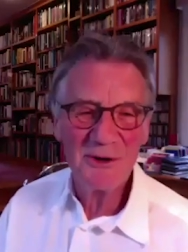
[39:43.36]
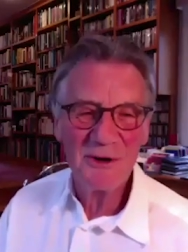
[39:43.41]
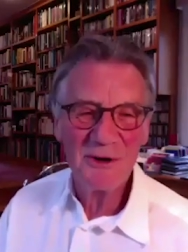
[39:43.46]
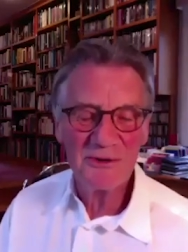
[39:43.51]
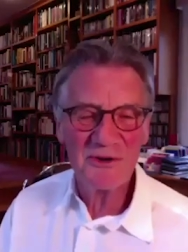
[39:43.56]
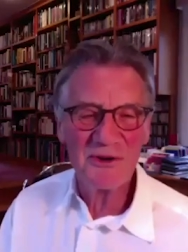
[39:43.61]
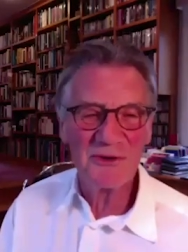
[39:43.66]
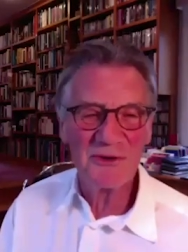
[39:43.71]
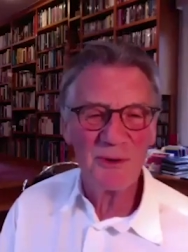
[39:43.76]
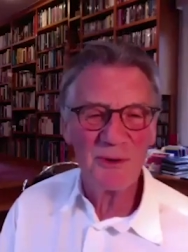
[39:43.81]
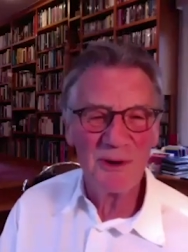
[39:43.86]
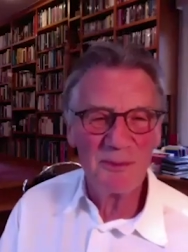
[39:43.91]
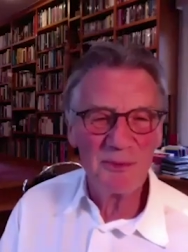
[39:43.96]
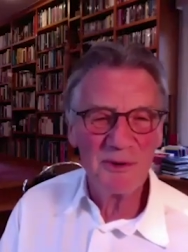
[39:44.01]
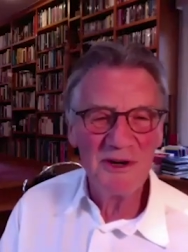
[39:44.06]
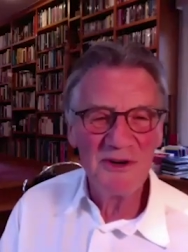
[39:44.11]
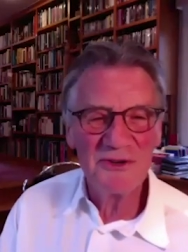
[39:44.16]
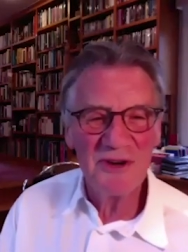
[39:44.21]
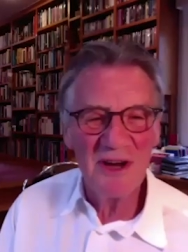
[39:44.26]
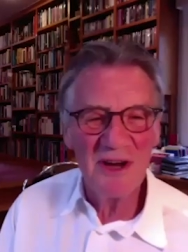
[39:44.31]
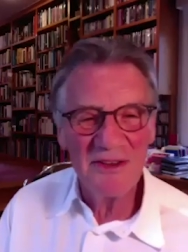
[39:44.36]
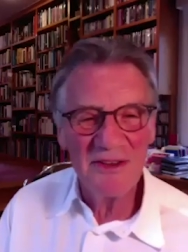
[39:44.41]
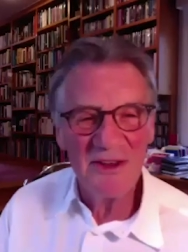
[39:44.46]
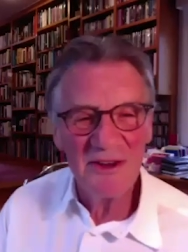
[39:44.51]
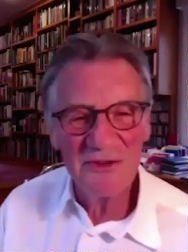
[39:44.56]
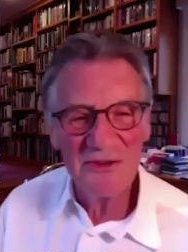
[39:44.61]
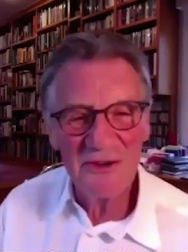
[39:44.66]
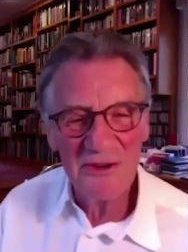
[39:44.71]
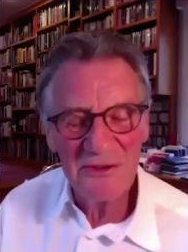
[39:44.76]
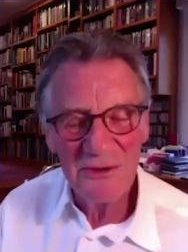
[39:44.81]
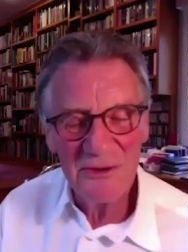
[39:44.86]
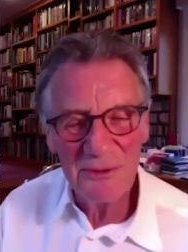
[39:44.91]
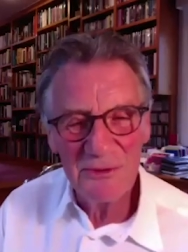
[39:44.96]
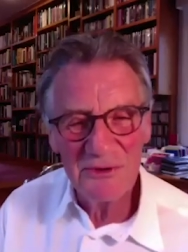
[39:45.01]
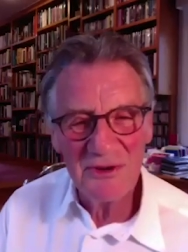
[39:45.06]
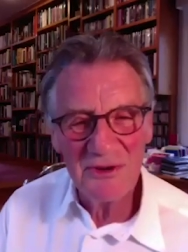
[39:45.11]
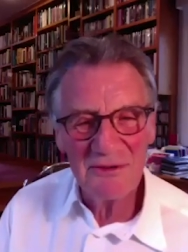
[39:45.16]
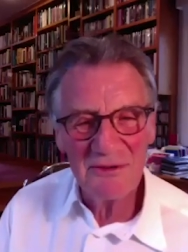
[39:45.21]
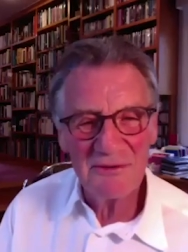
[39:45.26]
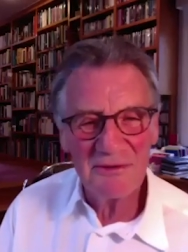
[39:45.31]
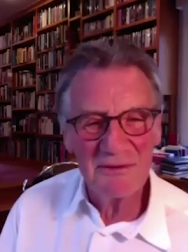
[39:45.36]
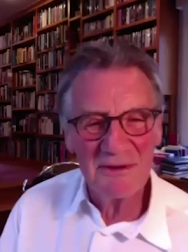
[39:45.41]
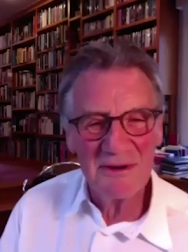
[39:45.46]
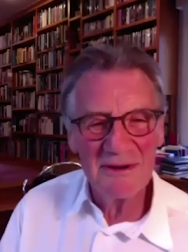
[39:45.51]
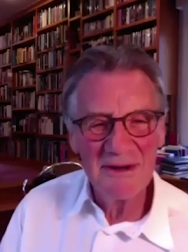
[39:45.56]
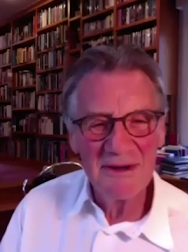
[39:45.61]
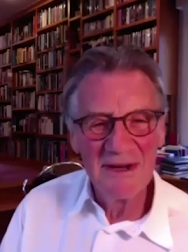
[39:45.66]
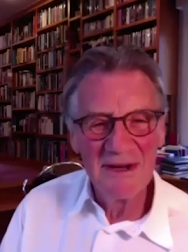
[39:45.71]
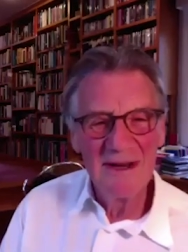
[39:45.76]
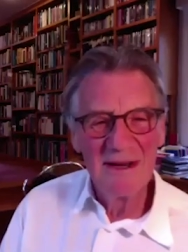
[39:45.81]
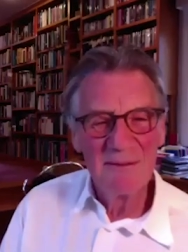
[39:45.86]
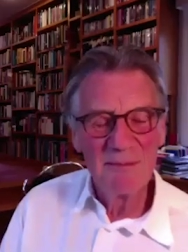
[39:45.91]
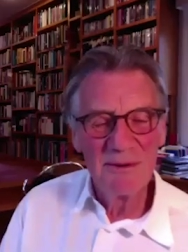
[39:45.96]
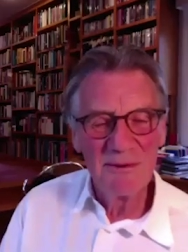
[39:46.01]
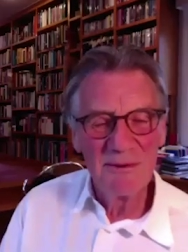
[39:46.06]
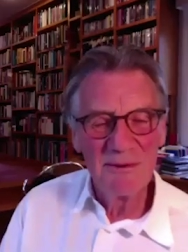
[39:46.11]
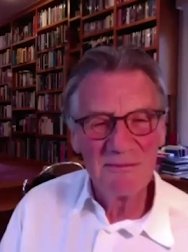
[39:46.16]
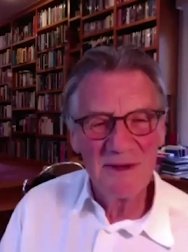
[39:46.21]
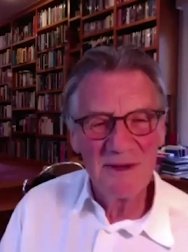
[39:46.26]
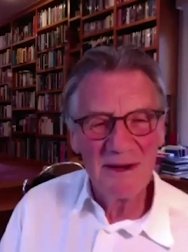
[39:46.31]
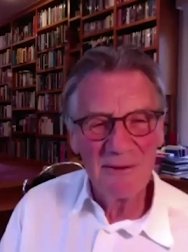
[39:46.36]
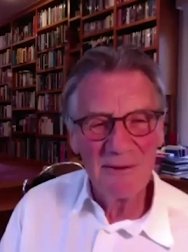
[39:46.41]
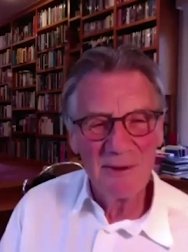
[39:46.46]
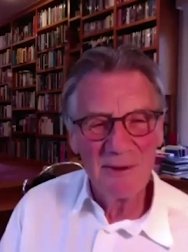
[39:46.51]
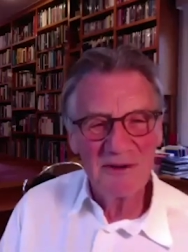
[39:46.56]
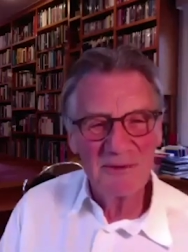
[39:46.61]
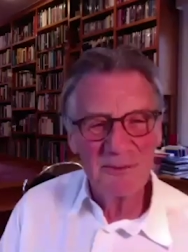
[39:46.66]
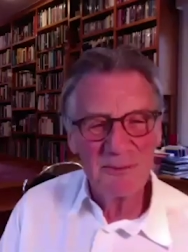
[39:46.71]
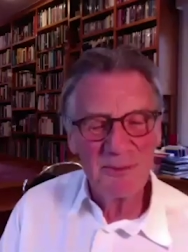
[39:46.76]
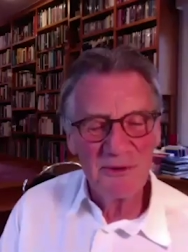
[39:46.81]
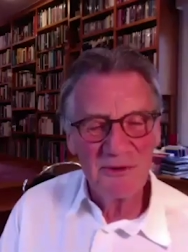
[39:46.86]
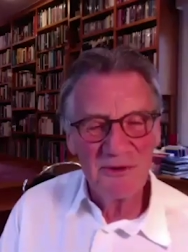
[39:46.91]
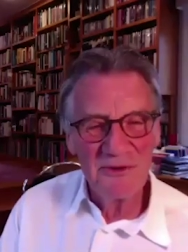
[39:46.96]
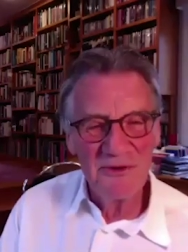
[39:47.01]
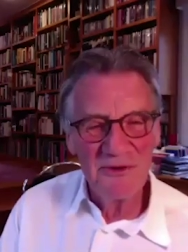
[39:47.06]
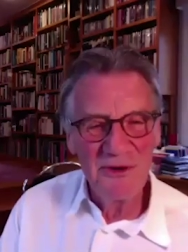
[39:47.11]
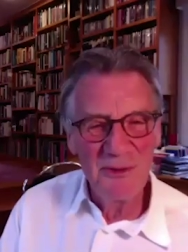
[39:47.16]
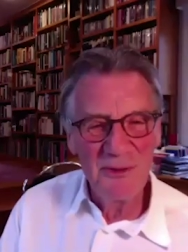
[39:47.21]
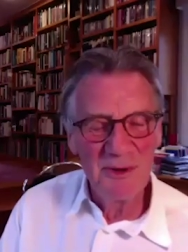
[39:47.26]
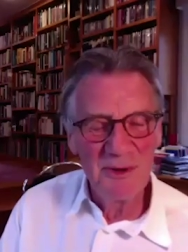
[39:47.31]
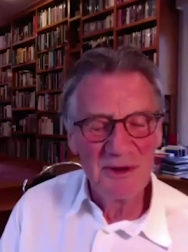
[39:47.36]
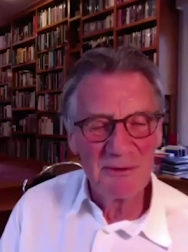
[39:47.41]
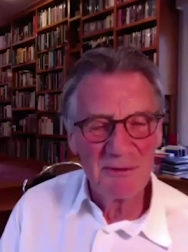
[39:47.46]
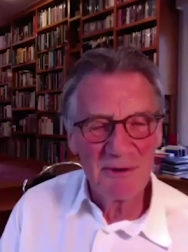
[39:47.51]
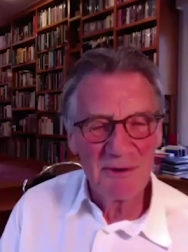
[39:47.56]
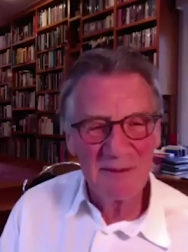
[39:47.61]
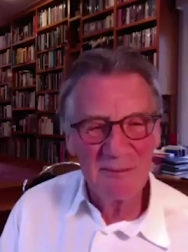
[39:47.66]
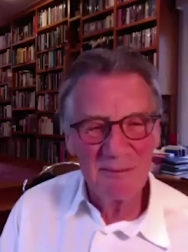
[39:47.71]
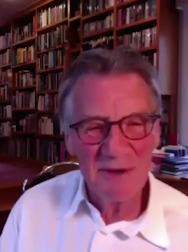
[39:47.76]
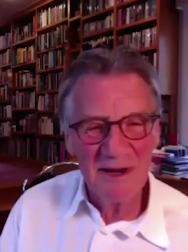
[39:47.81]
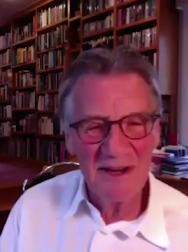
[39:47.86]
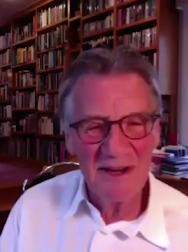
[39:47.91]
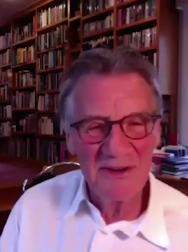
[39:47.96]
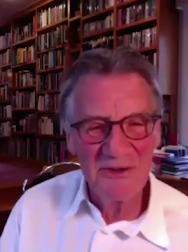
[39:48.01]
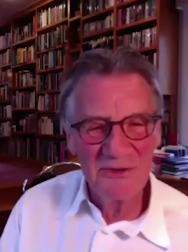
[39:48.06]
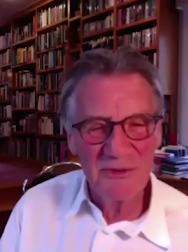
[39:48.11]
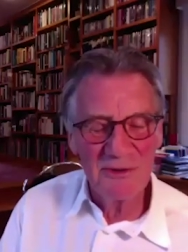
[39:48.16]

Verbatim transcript: Doctors will appreciate this because you always have to put, know where to put the tube in the right place.